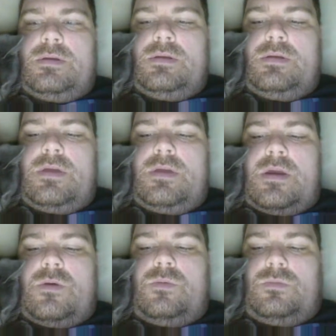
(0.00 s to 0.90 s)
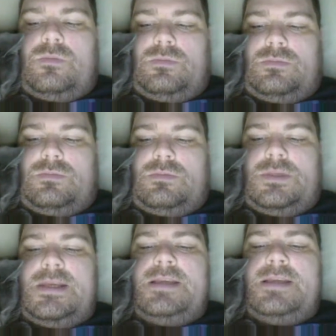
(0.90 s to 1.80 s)
you know,
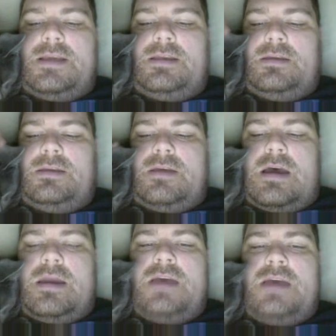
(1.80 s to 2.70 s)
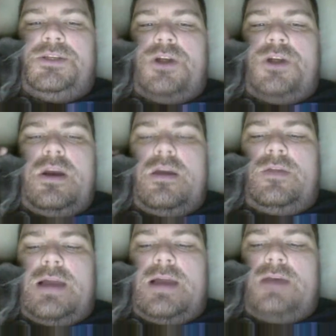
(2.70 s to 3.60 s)
sees it. I'd asked Johnny on the
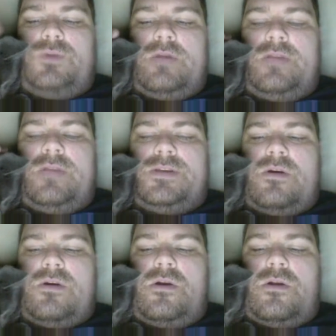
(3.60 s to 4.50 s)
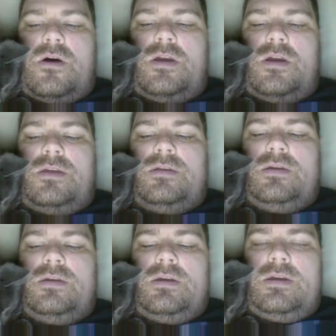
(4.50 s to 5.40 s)
last one if he saw it or not, and
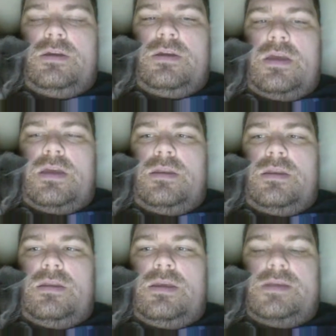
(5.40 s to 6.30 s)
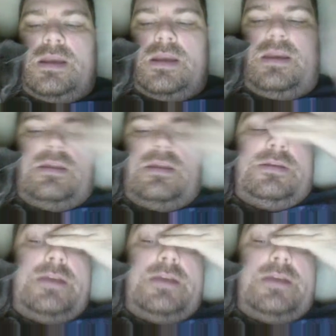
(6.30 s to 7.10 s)
he said he didn't see it.